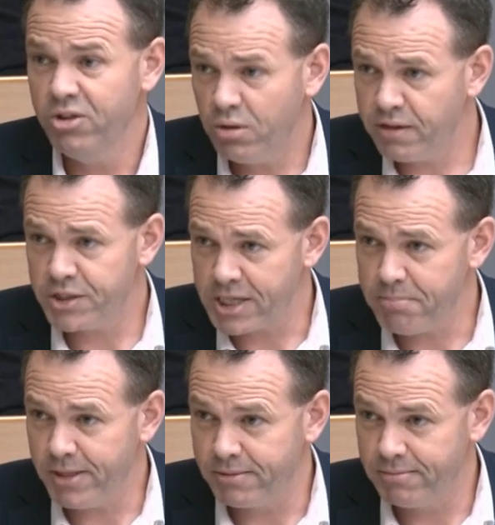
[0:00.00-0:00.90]
None of it's
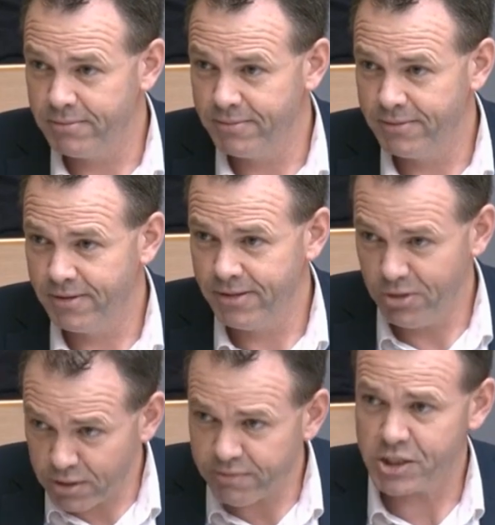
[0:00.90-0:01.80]
happening.
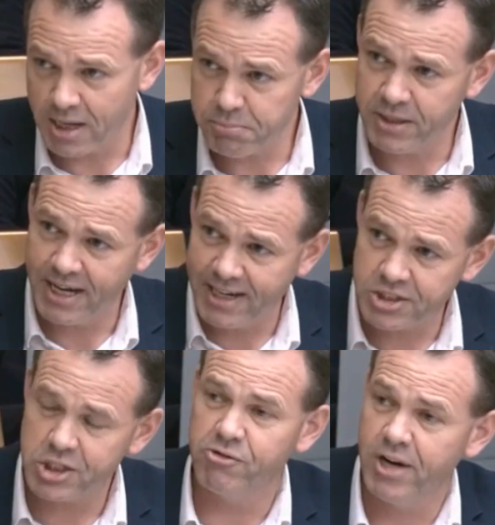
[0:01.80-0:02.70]
None of it's happening, and
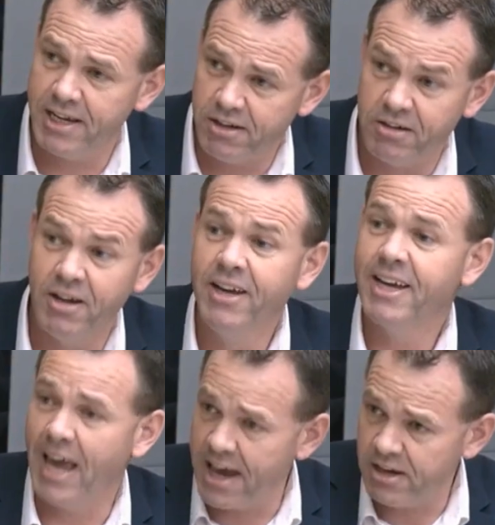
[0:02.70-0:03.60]
it's creating
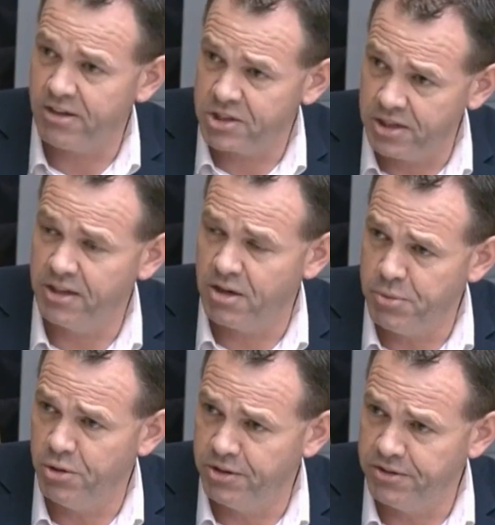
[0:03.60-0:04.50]
chaos in
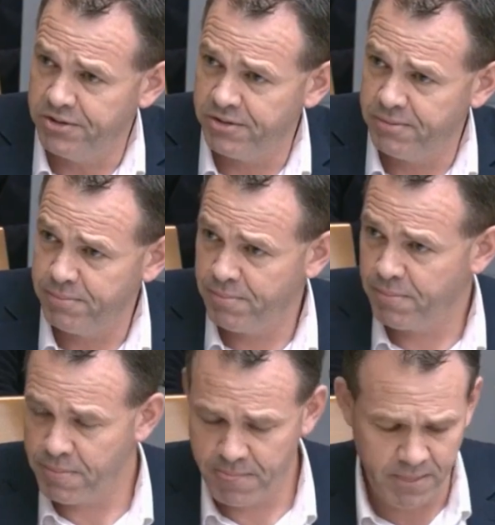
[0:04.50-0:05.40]
communities.
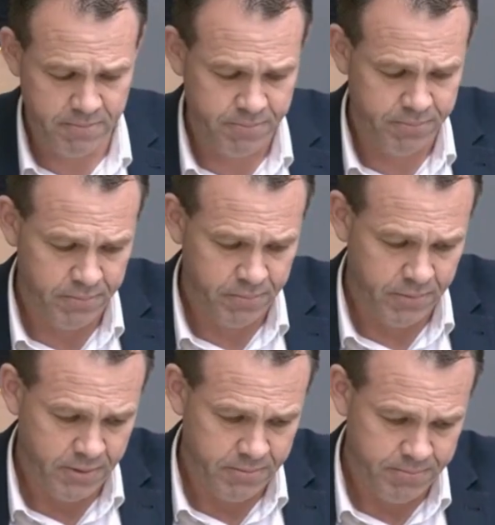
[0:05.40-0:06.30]
Look, the,
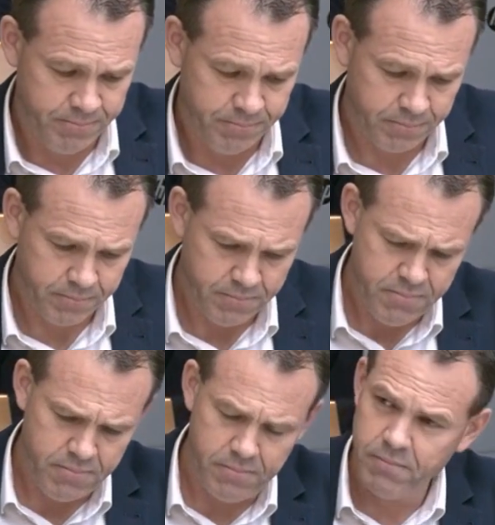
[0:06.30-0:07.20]
the only,
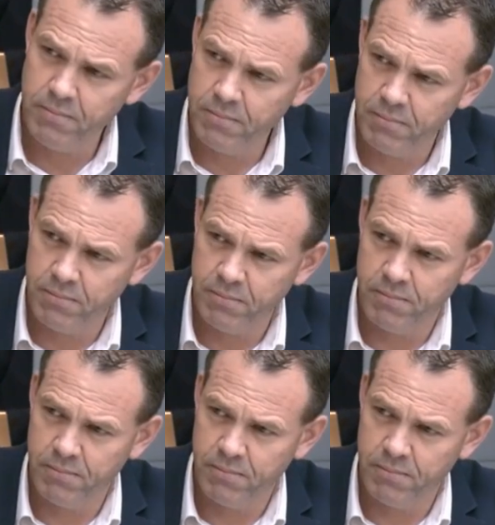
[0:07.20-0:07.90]
it is important to